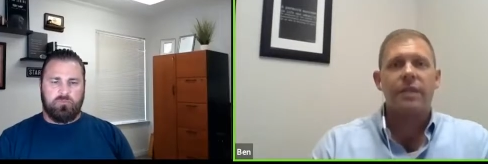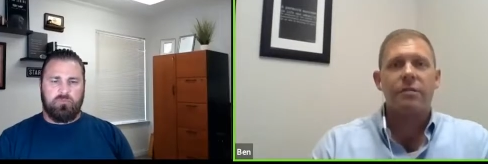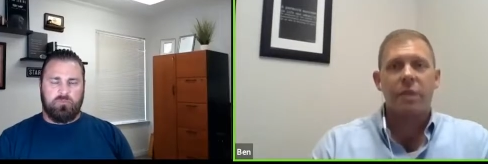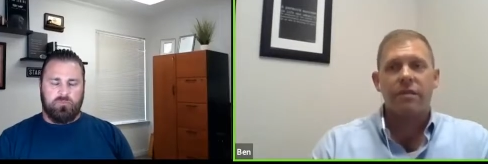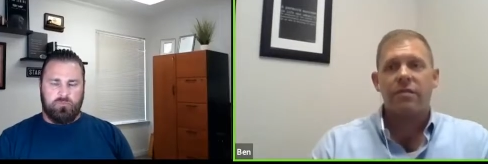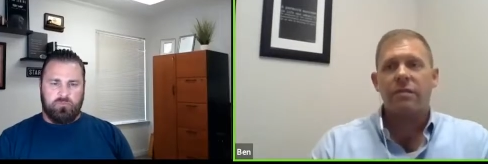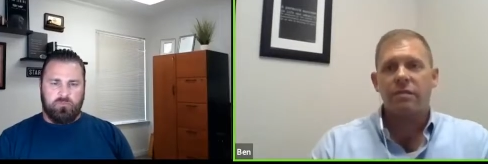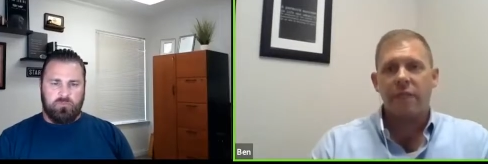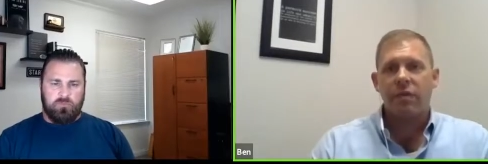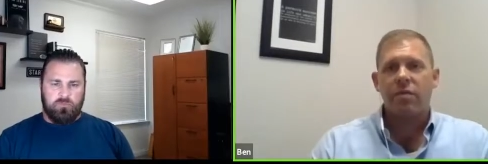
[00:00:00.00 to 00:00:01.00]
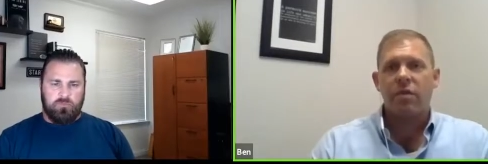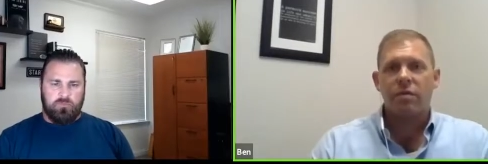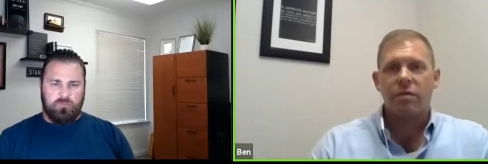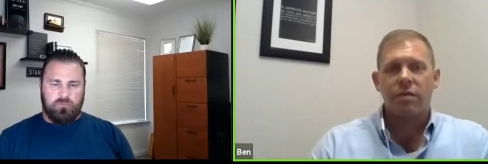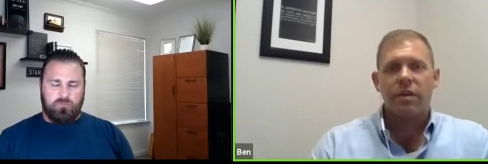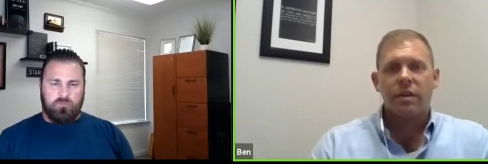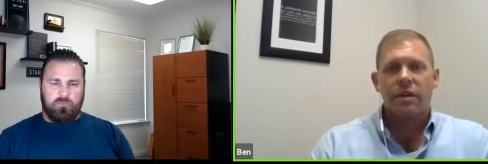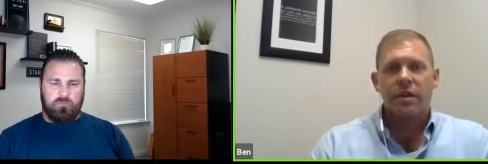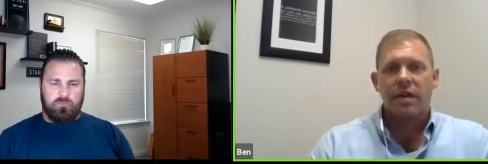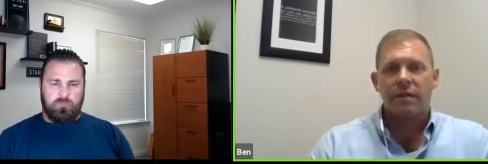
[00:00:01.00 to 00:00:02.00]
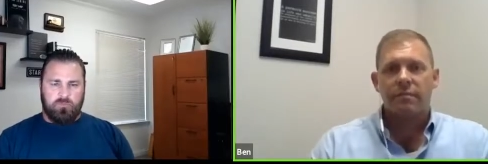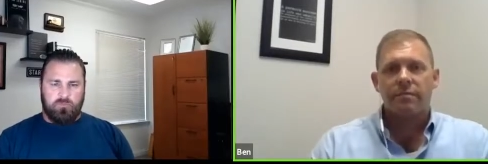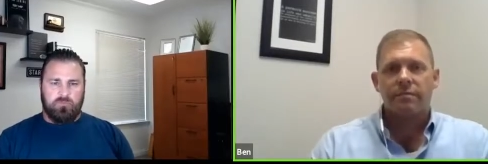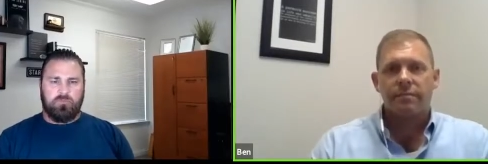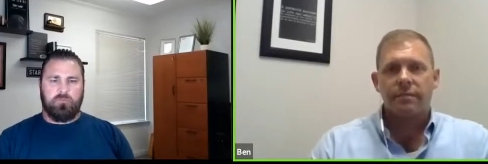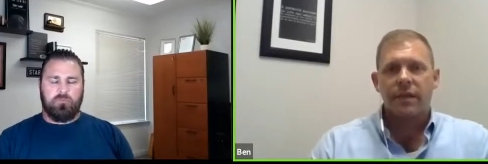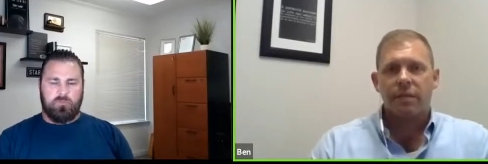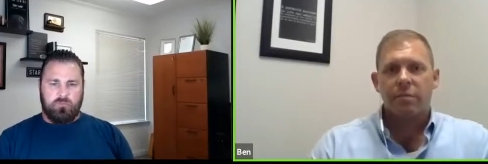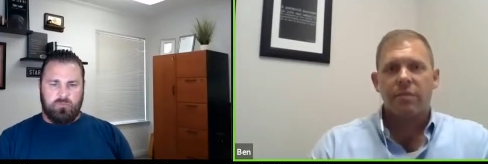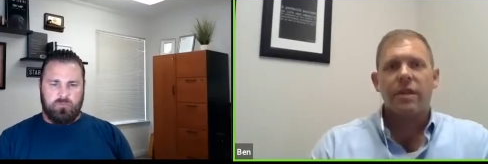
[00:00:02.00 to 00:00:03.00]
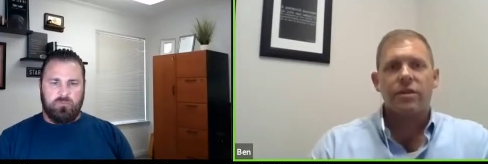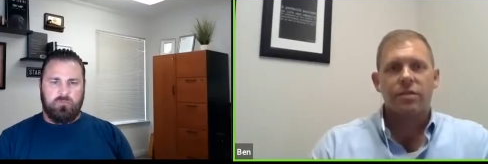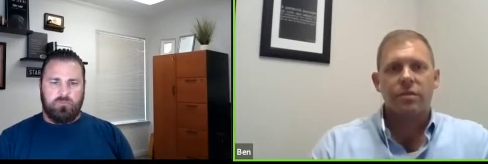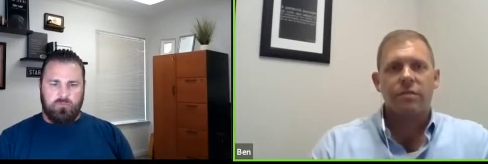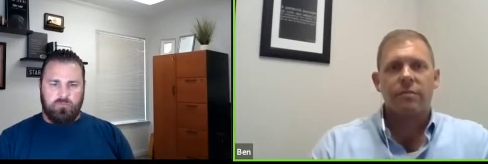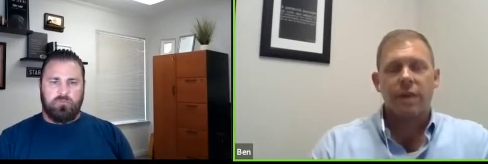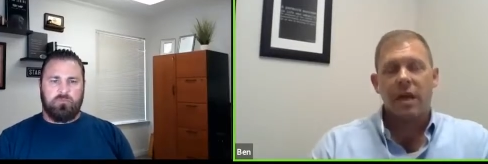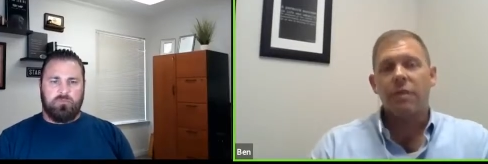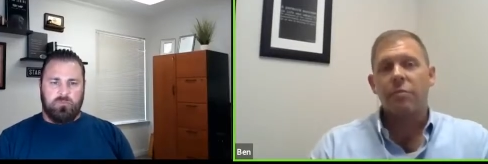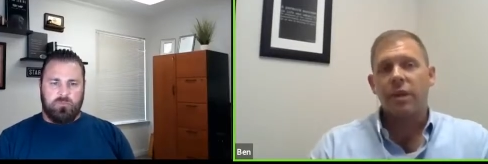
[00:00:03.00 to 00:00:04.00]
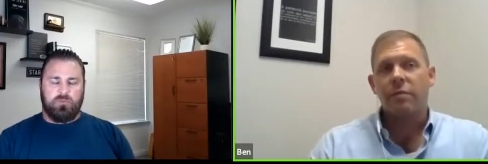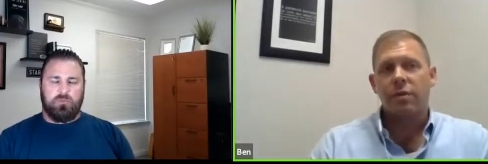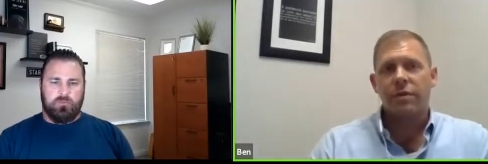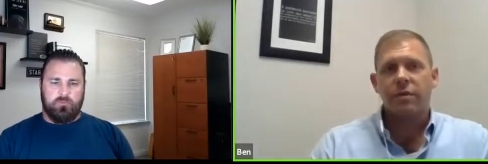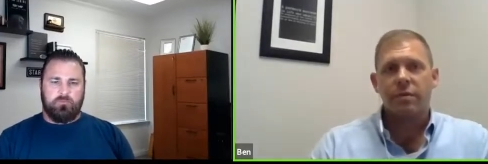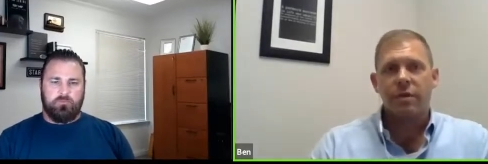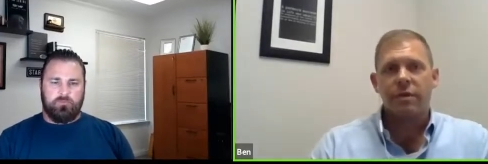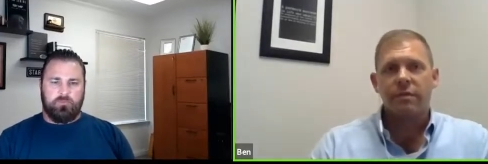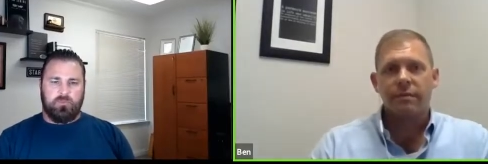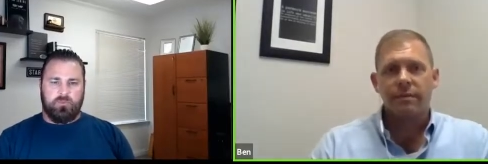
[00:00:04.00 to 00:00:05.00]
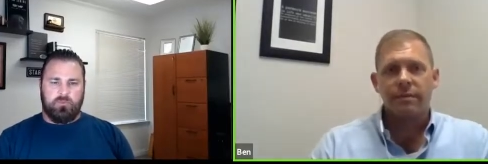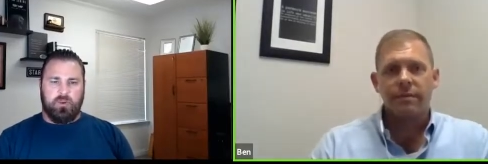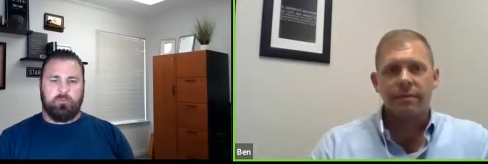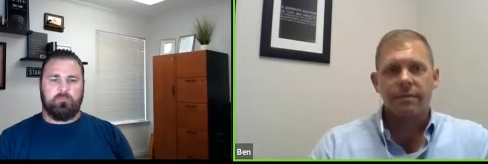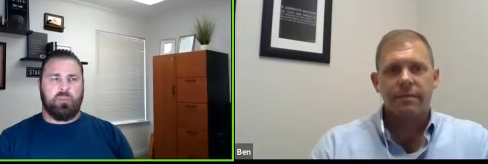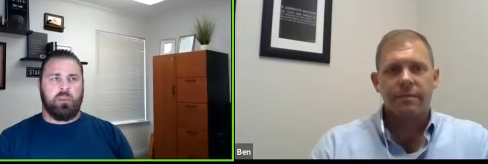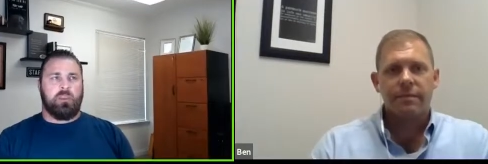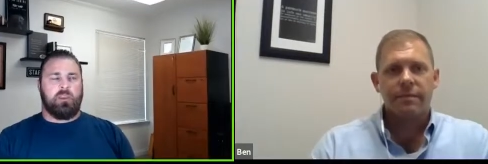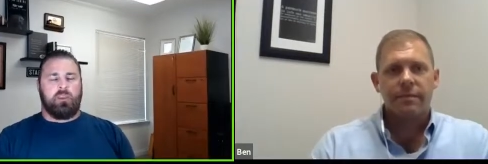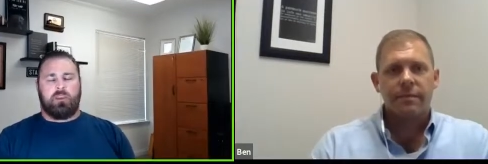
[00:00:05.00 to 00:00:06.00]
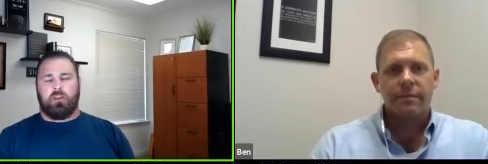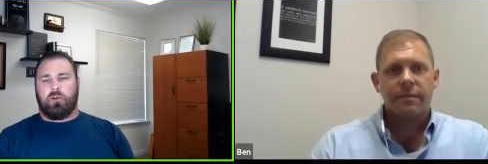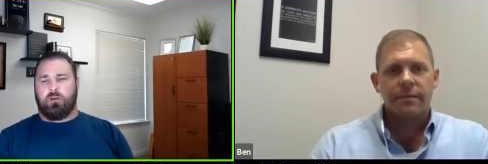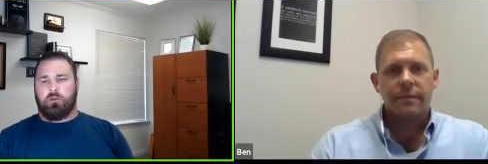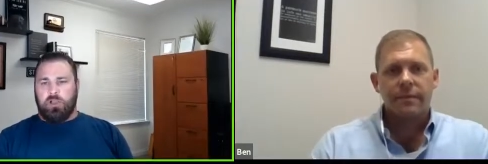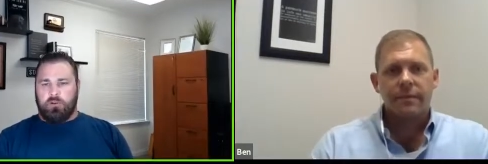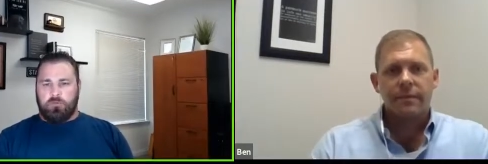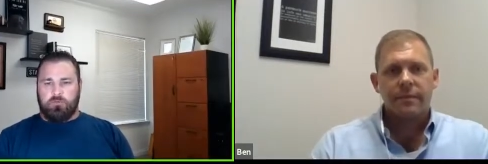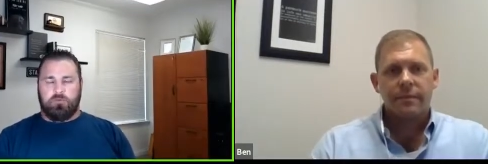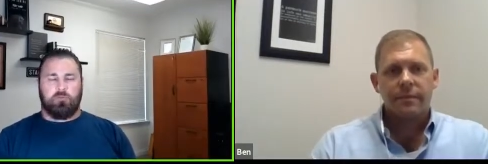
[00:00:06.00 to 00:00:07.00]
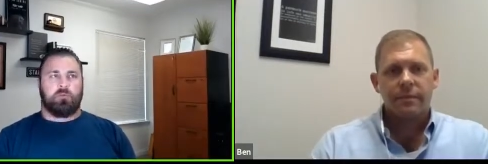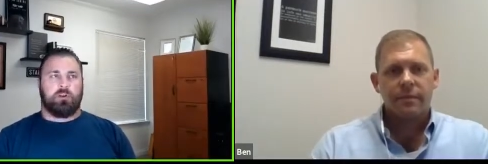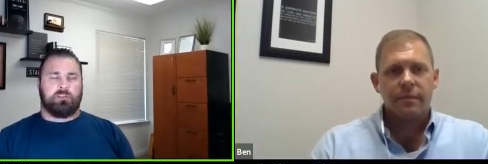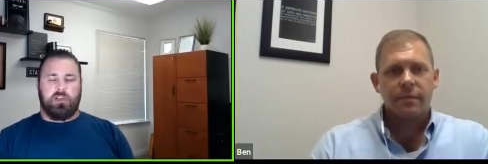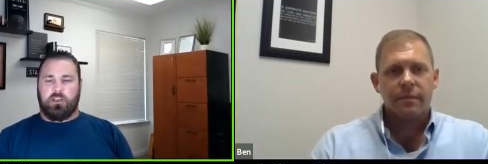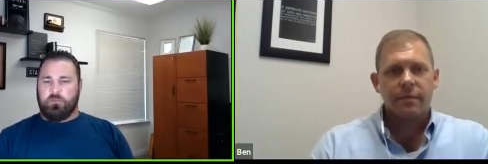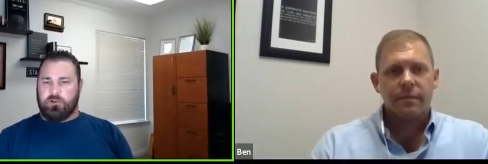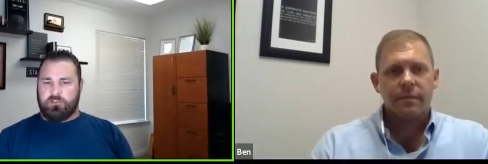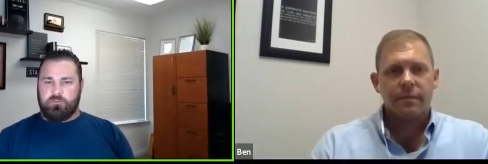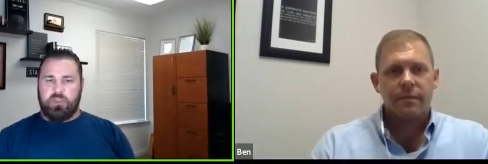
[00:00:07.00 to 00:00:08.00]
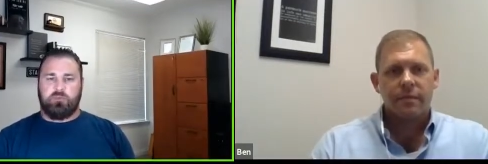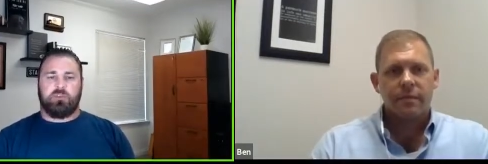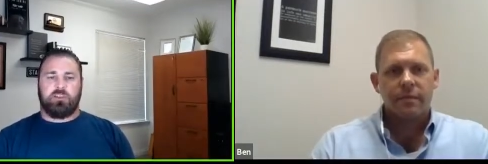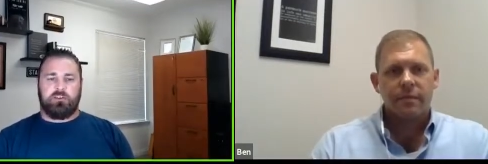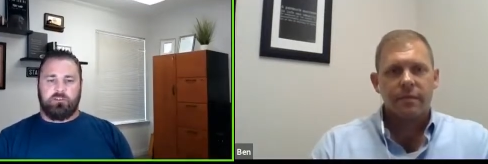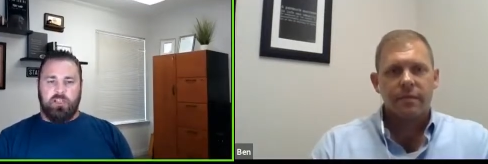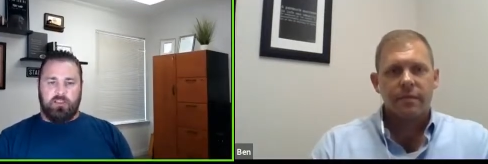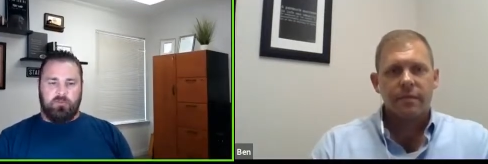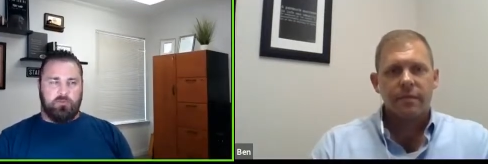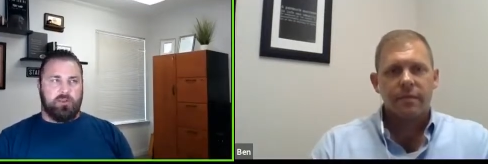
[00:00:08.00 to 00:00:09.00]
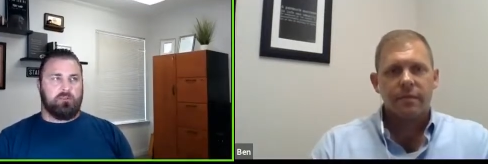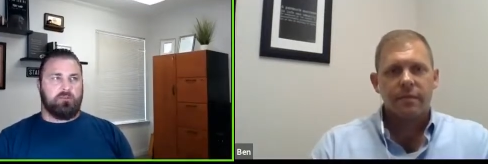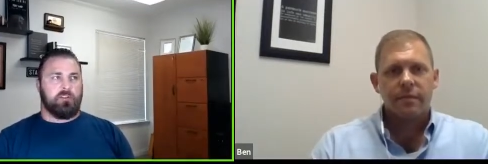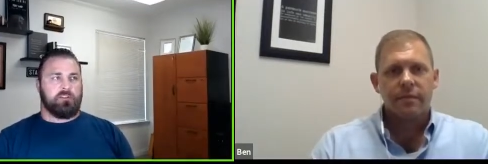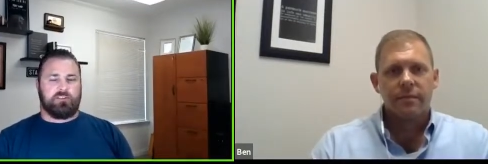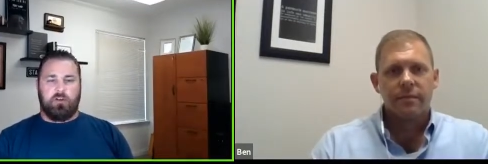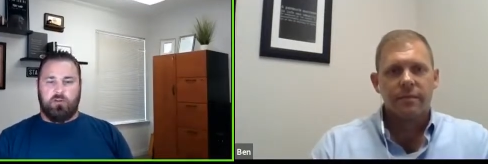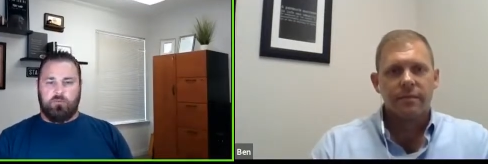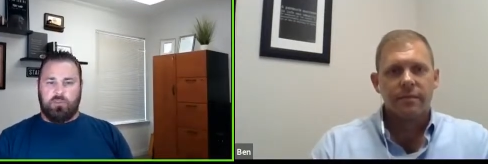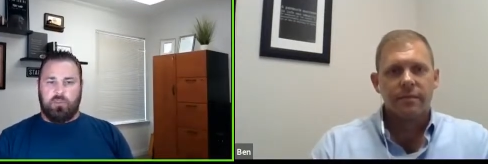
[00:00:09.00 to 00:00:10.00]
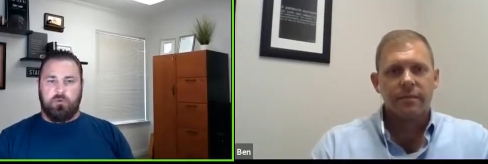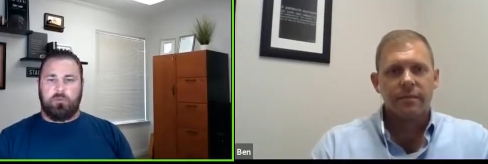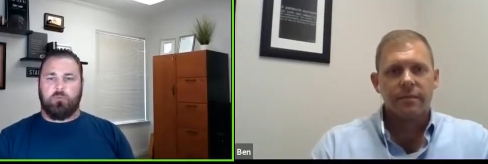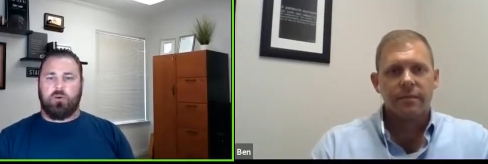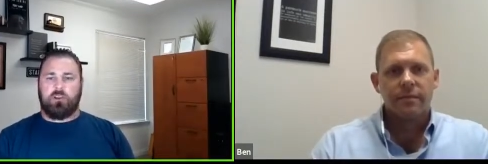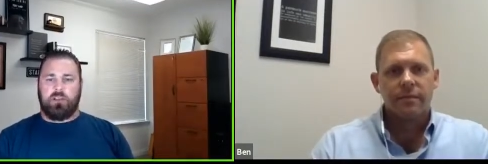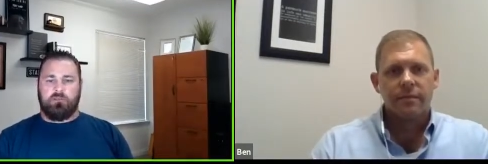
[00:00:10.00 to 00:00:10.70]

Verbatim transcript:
Speaker 1: benefit from that growth um, uh, professionally uh, and, and personally, really.
Speaker 2: Right. You know, I know a lot of what we're going to talk about is the people in your life. I mean, let's start with them. I mean, what kind of